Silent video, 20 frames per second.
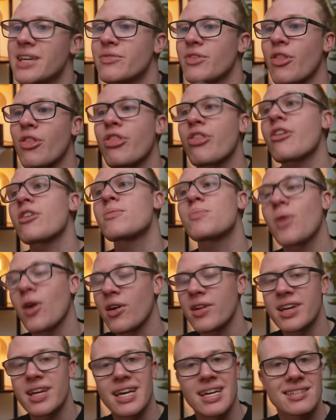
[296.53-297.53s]
even
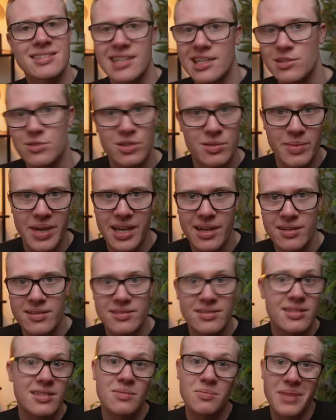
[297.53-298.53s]
third-party accessory
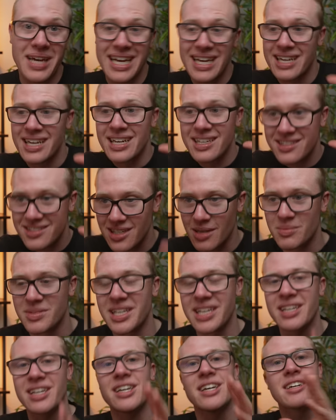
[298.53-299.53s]
makers could make
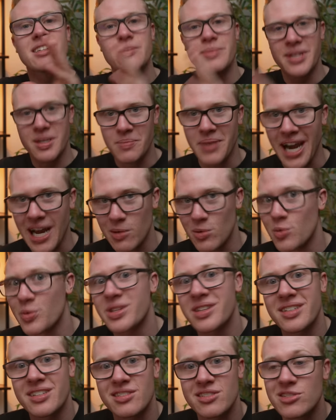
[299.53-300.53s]
something to be compatible
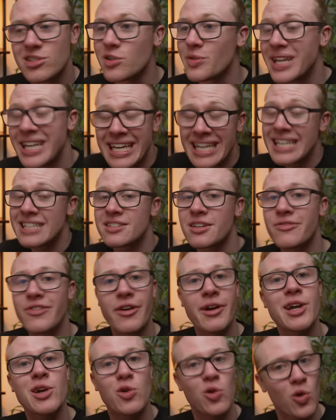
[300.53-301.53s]
with this too. It is a
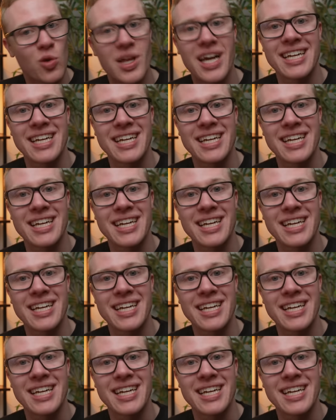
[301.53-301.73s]
very cool